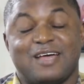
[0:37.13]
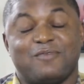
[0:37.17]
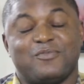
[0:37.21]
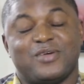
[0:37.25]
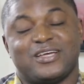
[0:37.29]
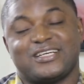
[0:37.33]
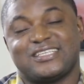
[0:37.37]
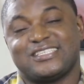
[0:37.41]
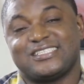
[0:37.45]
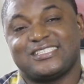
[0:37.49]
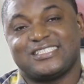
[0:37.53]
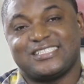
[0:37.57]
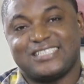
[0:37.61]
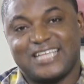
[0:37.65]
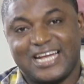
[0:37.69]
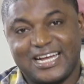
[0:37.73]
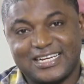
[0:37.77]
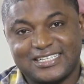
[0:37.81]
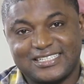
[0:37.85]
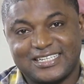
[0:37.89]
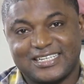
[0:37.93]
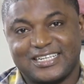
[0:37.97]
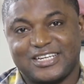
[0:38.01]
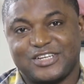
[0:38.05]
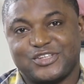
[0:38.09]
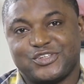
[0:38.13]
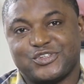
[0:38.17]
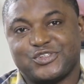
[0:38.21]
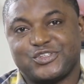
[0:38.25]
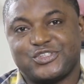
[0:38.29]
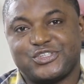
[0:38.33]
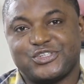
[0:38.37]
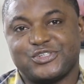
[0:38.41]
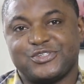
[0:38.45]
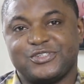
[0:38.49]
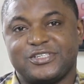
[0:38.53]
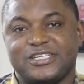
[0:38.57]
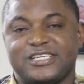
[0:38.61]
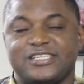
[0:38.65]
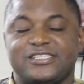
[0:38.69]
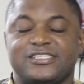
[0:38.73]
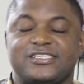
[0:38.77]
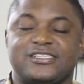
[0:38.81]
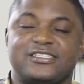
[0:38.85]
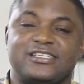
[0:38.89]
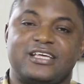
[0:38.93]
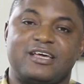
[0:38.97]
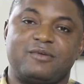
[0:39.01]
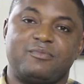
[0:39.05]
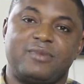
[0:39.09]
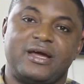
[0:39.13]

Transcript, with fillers: I'm excited that you tuned in today.